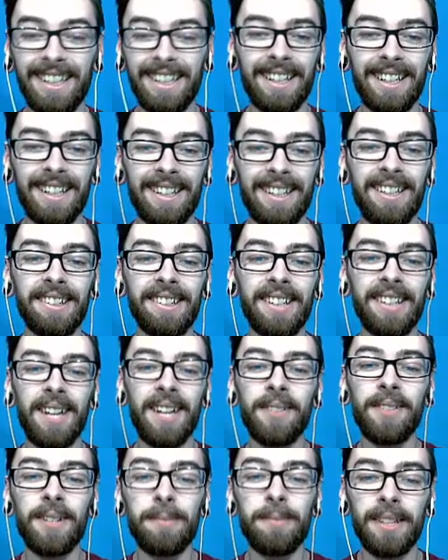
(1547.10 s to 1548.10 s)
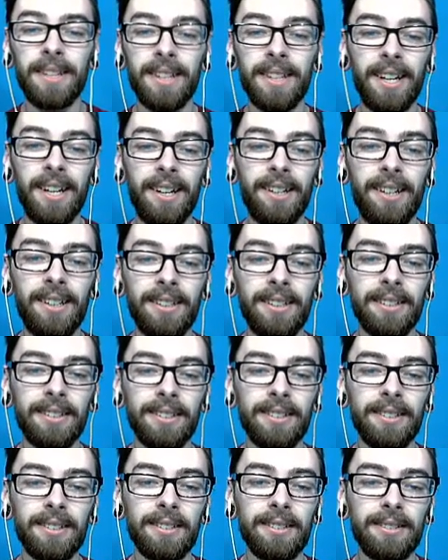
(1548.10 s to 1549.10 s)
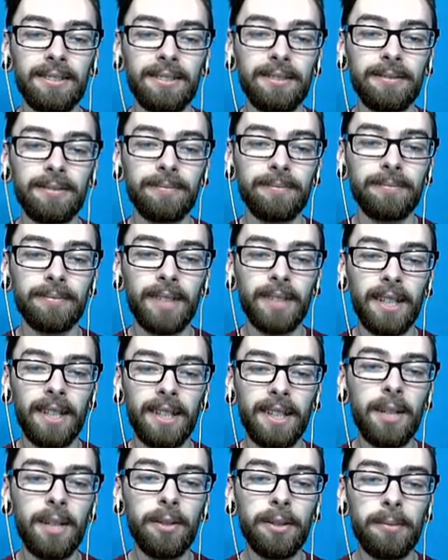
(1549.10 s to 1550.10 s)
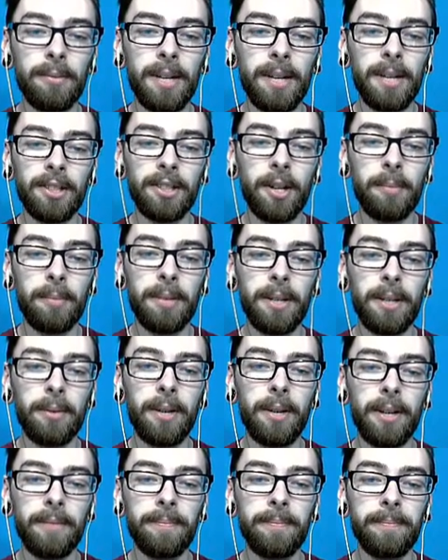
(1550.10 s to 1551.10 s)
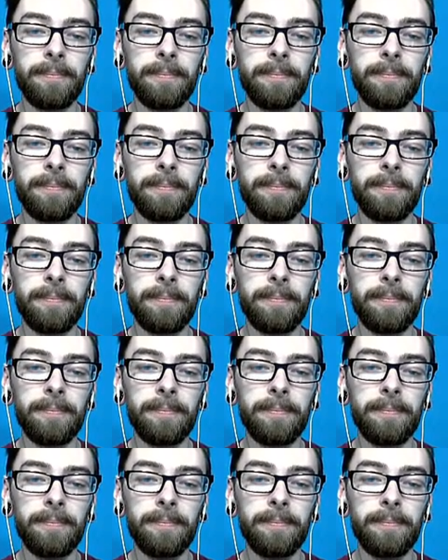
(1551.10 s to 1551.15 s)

Because I just left him in there. I think it was a Magikarp anyway.